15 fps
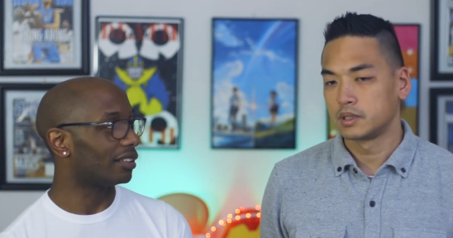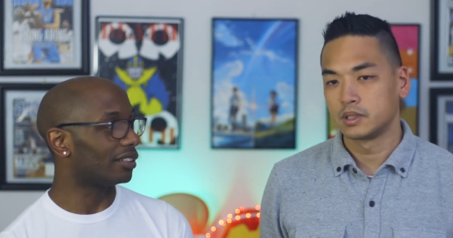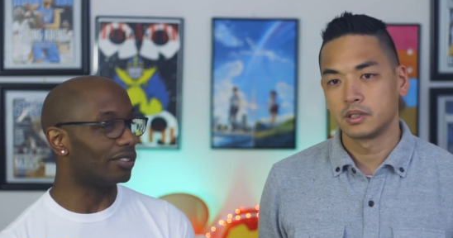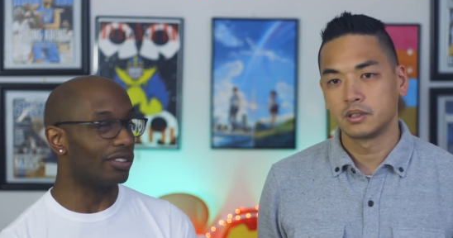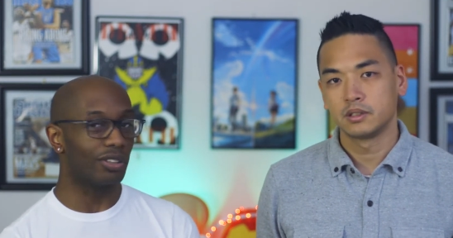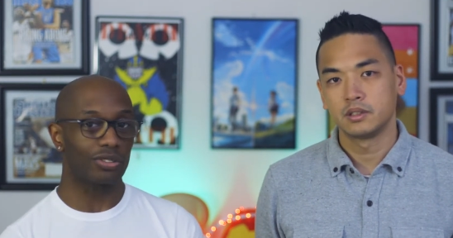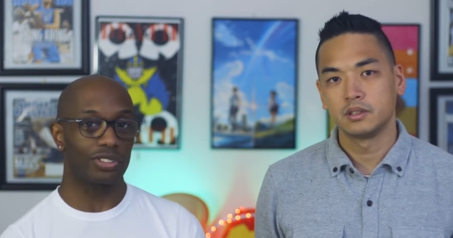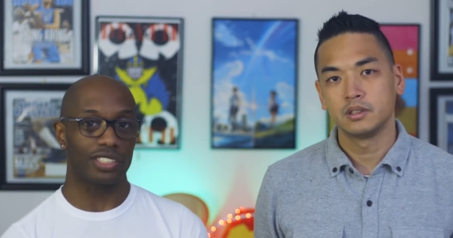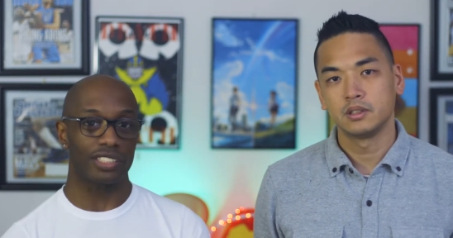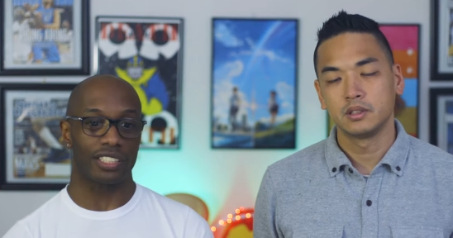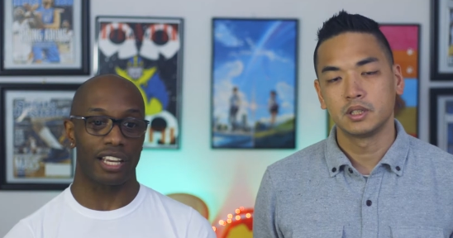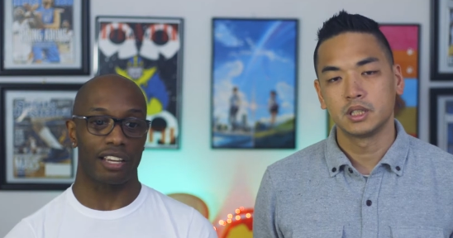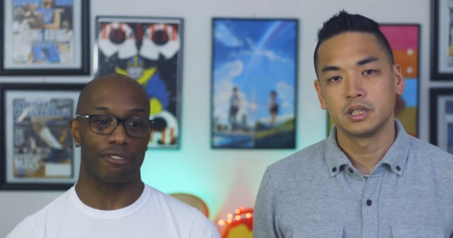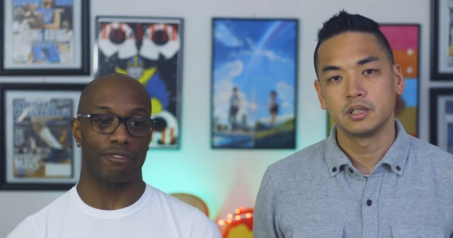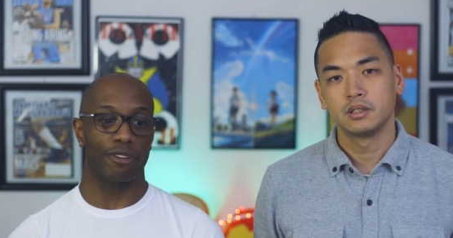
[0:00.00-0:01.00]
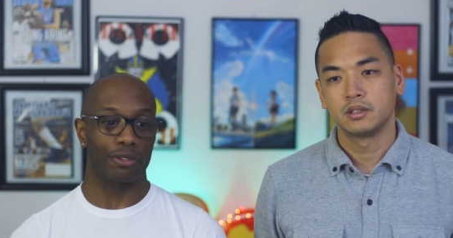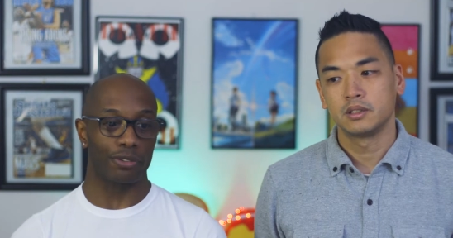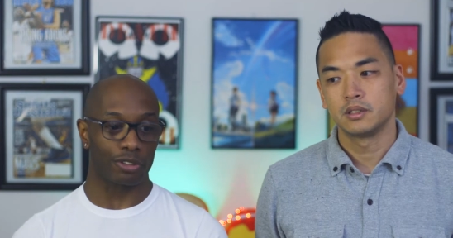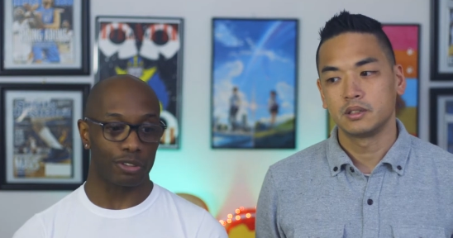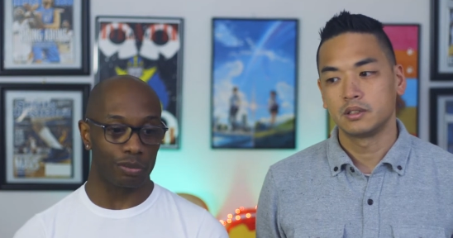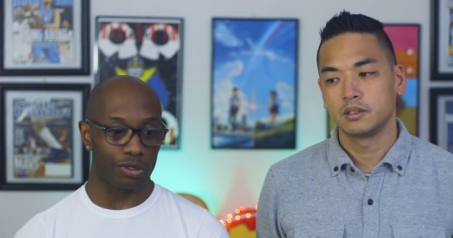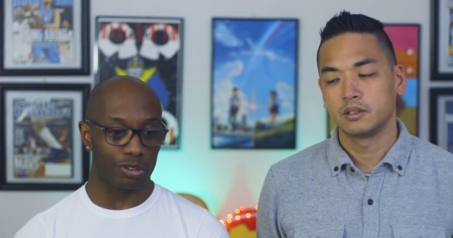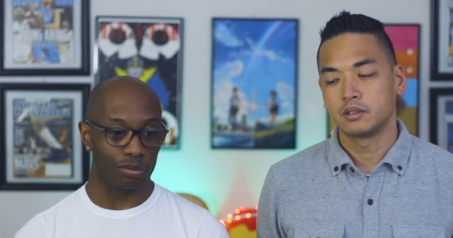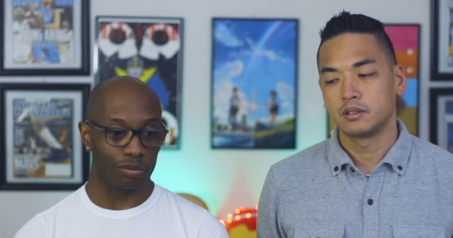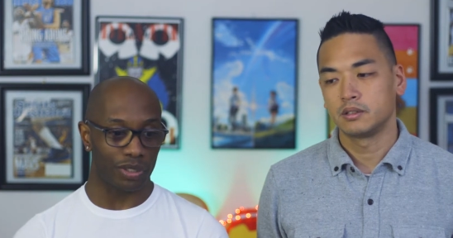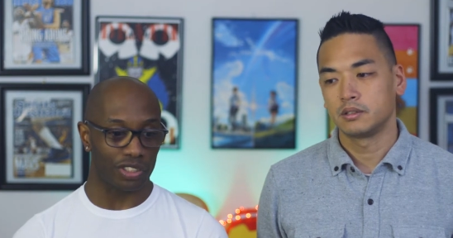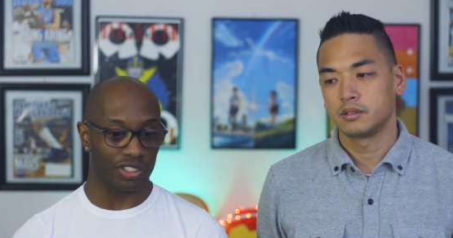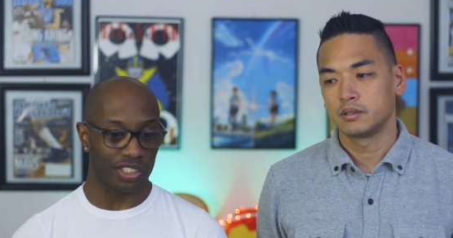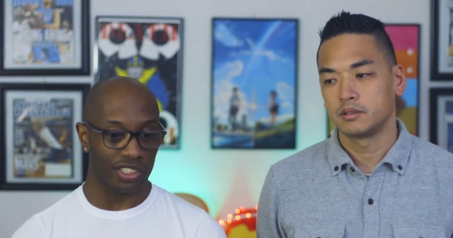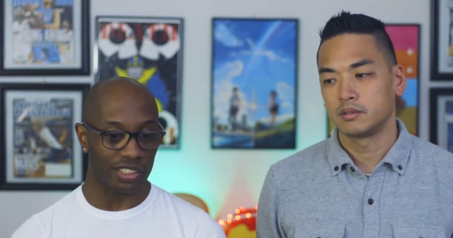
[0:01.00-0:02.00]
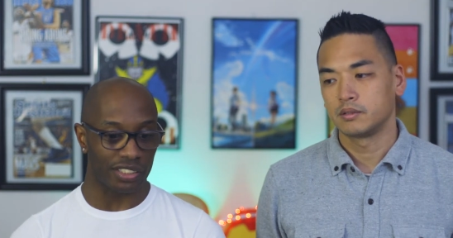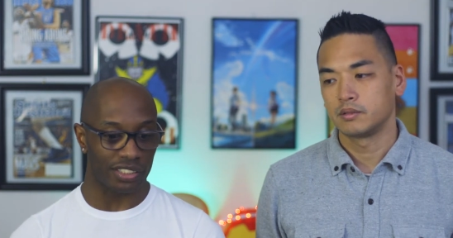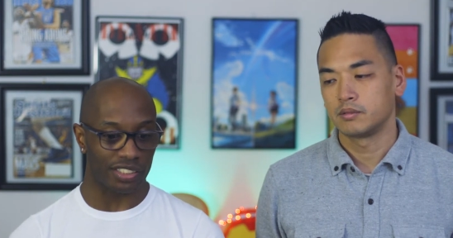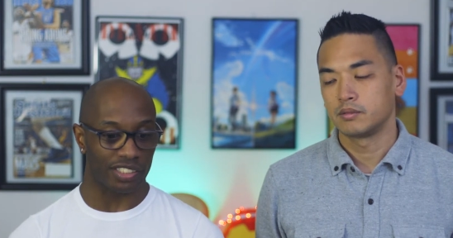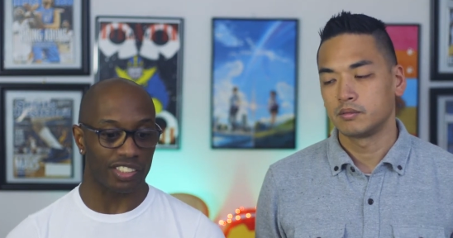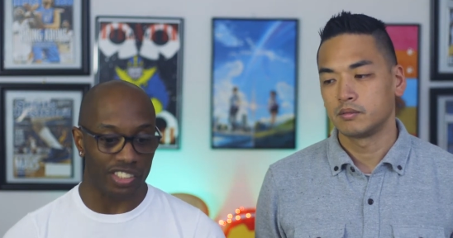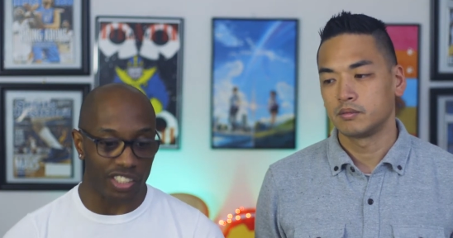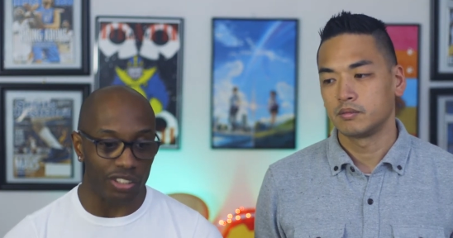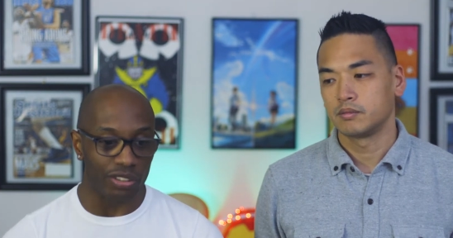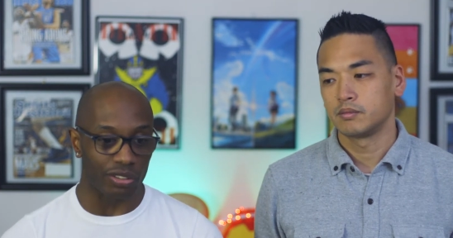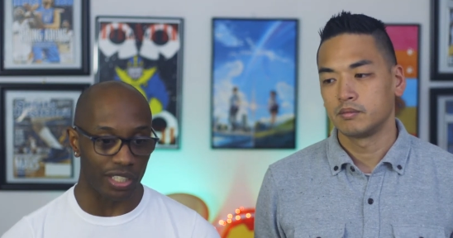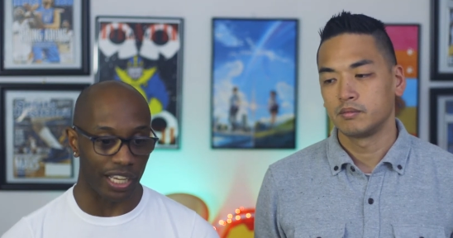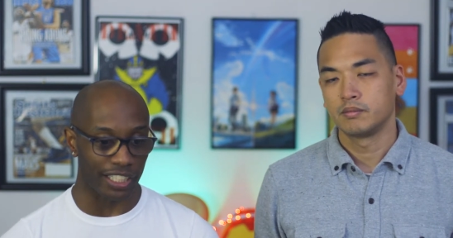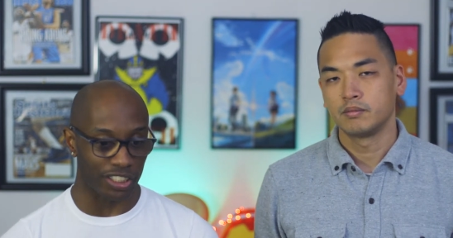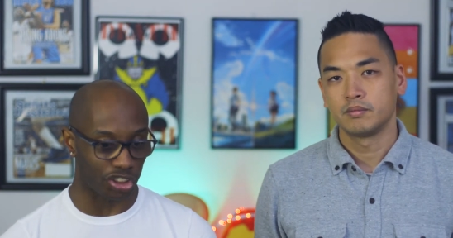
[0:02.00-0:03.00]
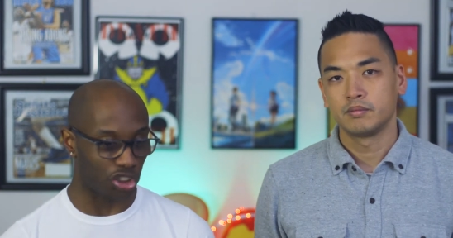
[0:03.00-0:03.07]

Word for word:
Speaker 1: You know, she's like vulnerable but she's still like